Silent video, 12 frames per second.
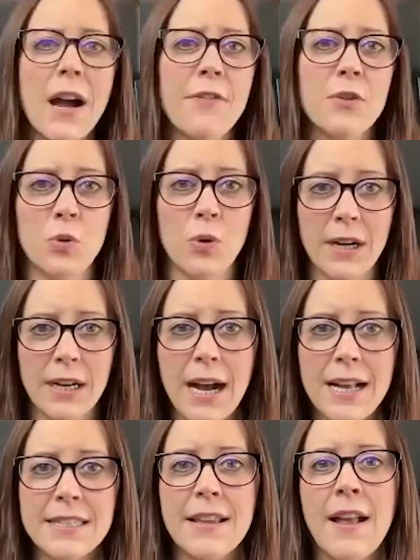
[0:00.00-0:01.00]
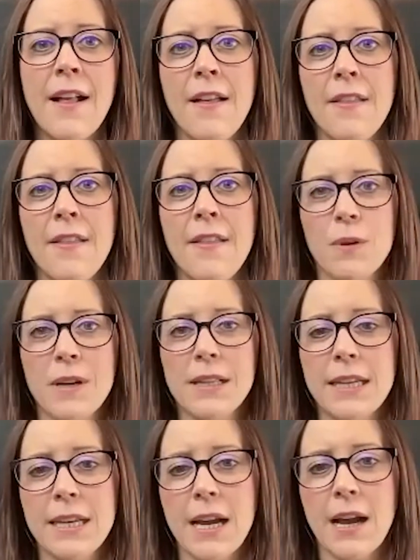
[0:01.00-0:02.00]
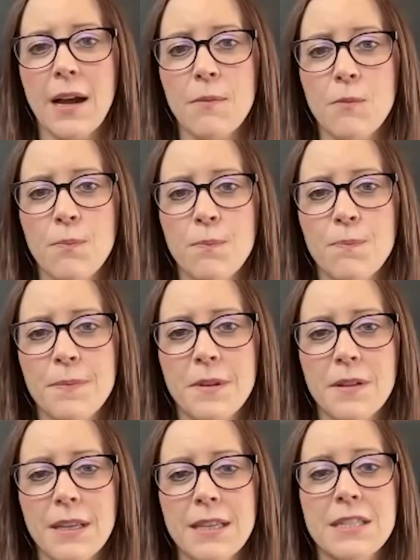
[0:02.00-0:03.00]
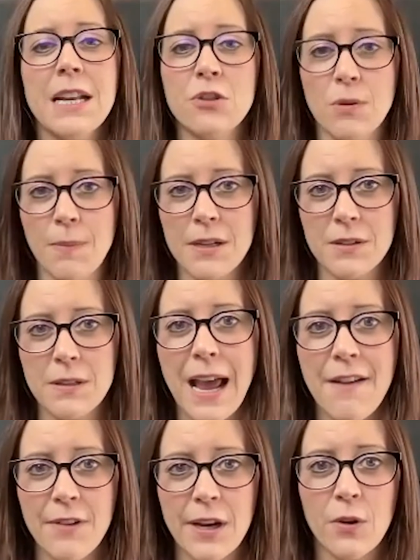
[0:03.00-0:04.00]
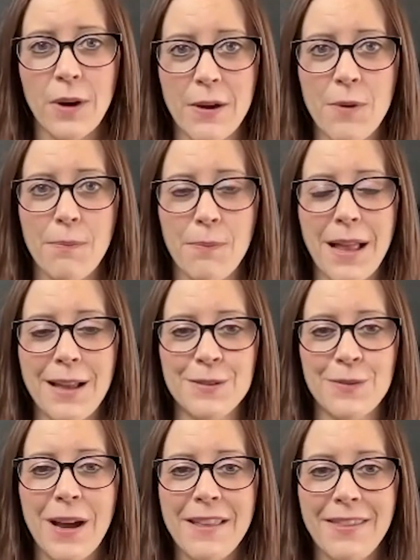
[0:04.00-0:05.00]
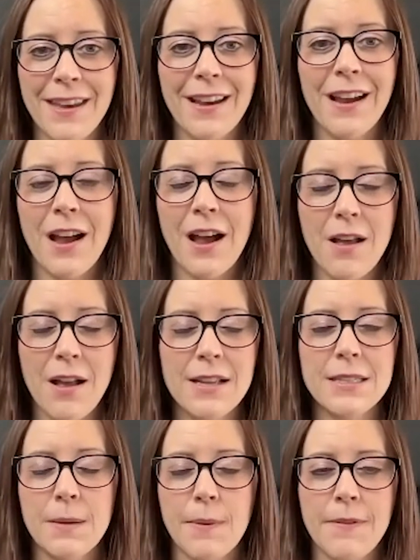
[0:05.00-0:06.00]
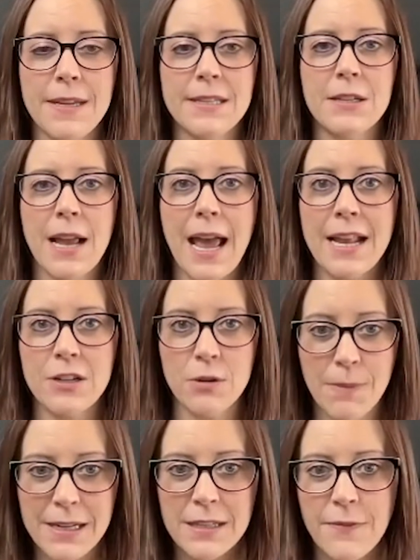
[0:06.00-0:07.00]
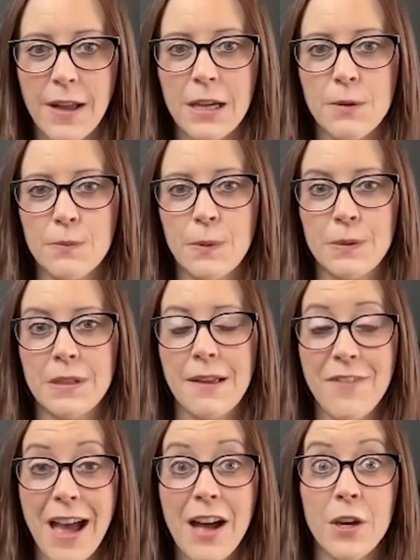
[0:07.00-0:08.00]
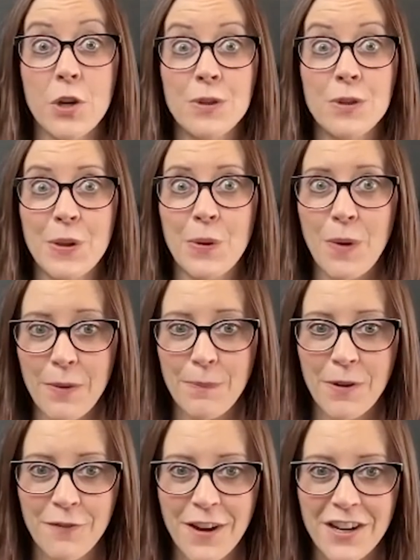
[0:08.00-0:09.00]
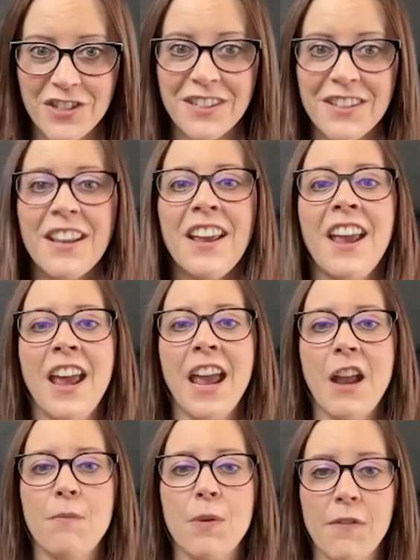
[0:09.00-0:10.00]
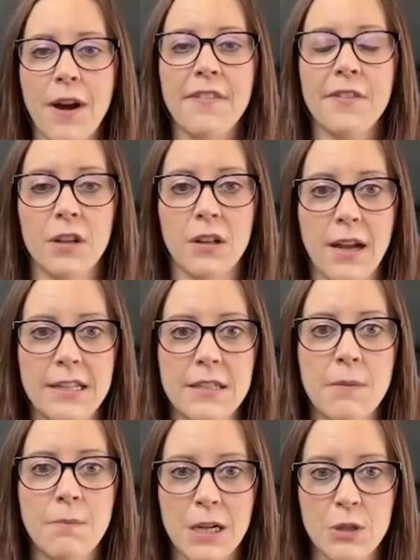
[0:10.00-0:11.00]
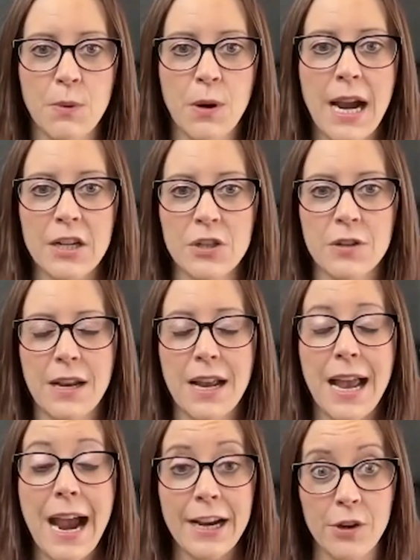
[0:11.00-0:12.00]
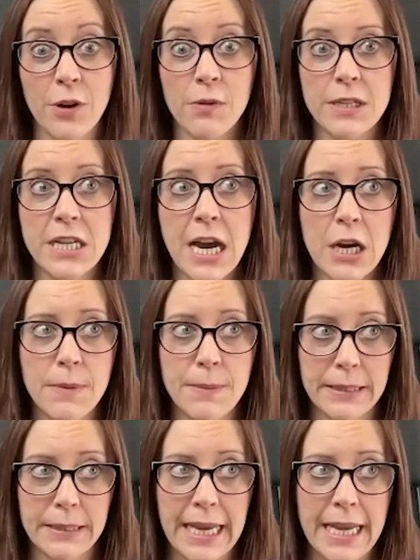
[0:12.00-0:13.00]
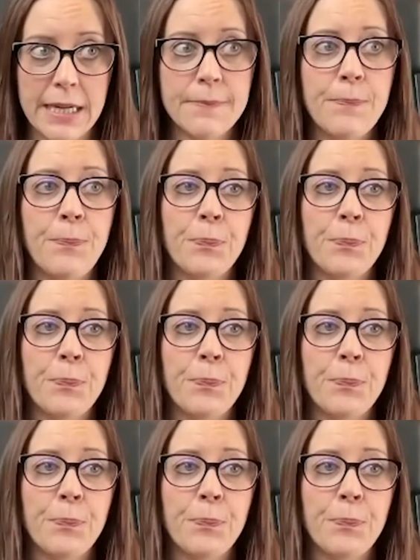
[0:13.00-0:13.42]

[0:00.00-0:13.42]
other shortcuts that really is detrimental to having a great wealth plan. So I think CBVs add tremendous value to the wealth profession and providing their clients a much more accurate retirement plan.